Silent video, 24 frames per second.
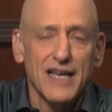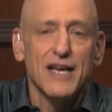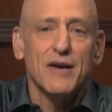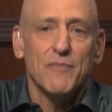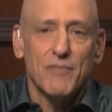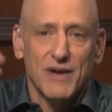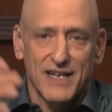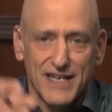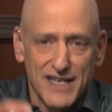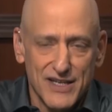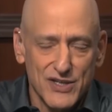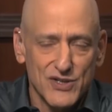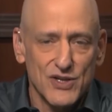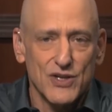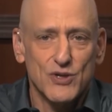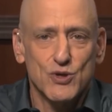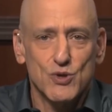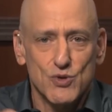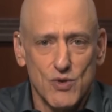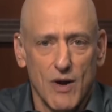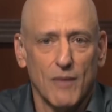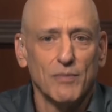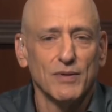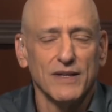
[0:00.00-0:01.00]
of it, but it
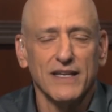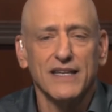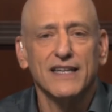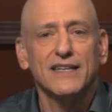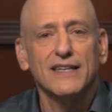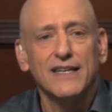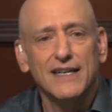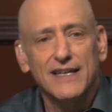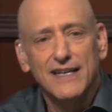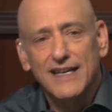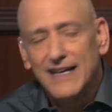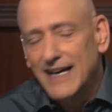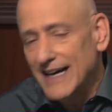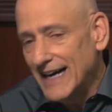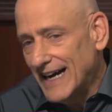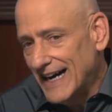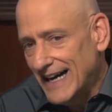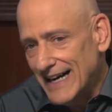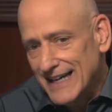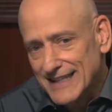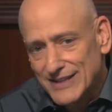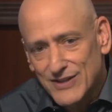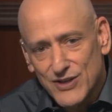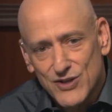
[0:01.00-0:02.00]
is a troubling,
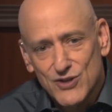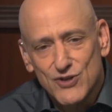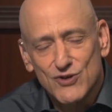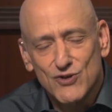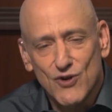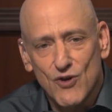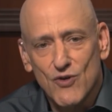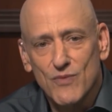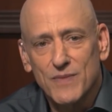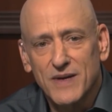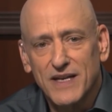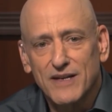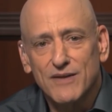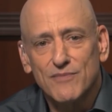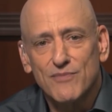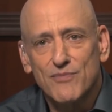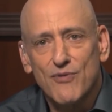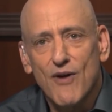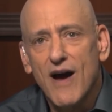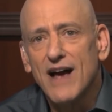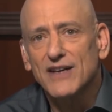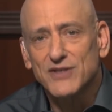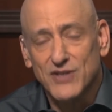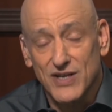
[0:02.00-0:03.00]

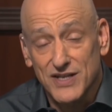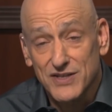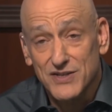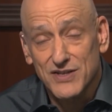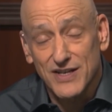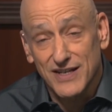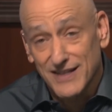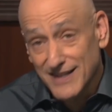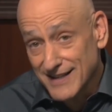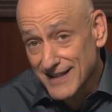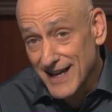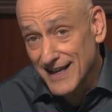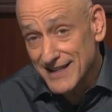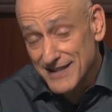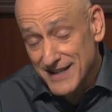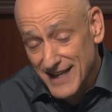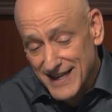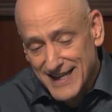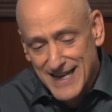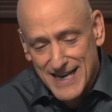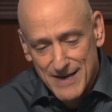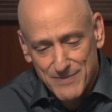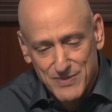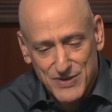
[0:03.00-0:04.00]
disturbing process
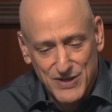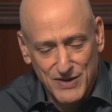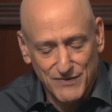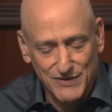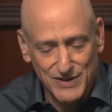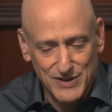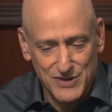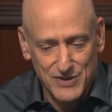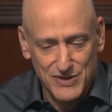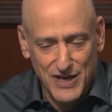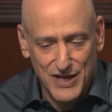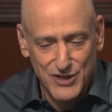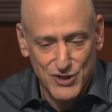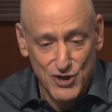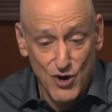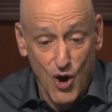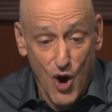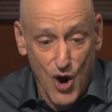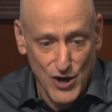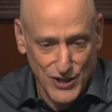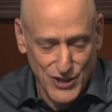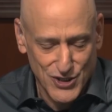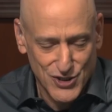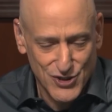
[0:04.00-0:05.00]
that keeps
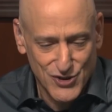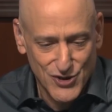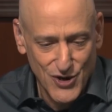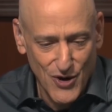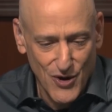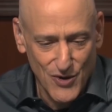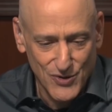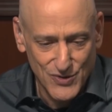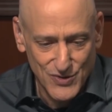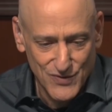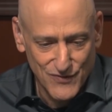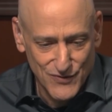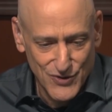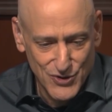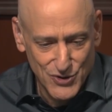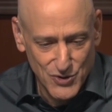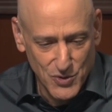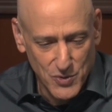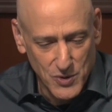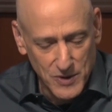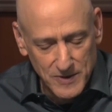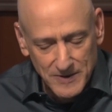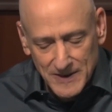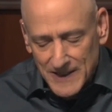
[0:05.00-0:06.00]
civilization on its toes
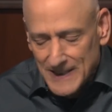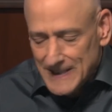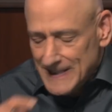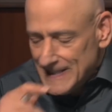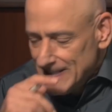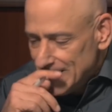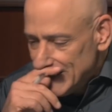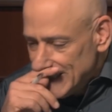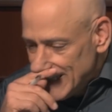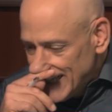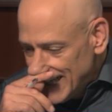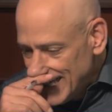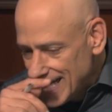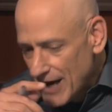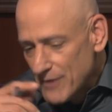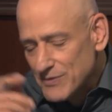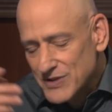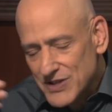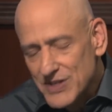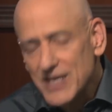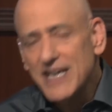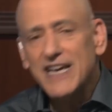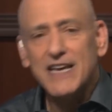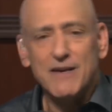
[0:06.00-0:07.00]
for sure.
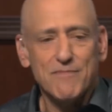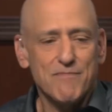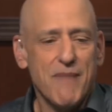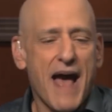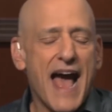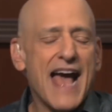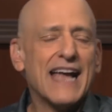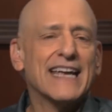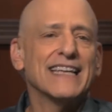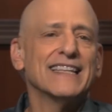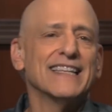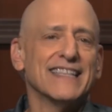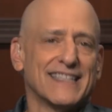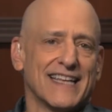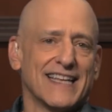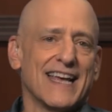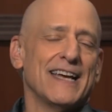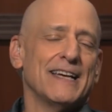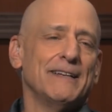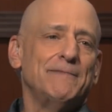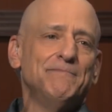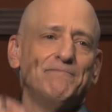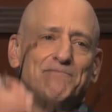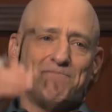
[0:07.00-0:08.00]
I was thinking back in
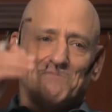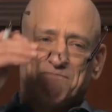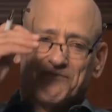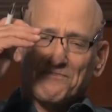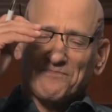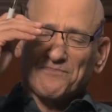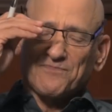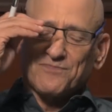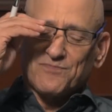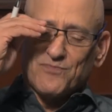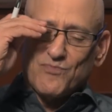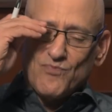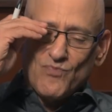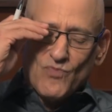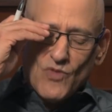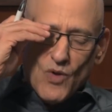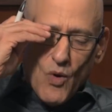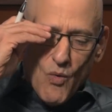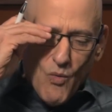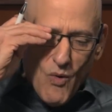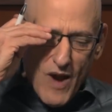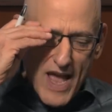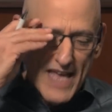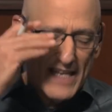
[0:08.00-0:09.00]
the day
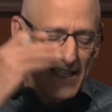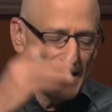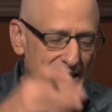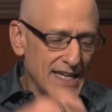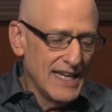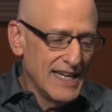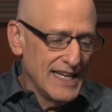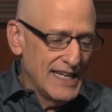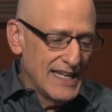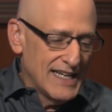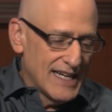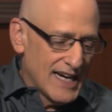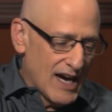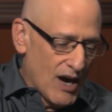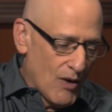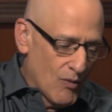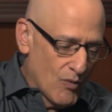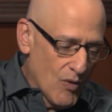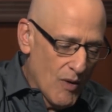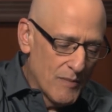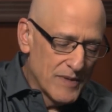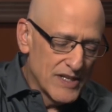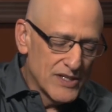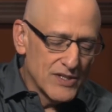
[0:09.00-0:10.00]
when
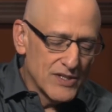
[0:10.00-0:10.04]
a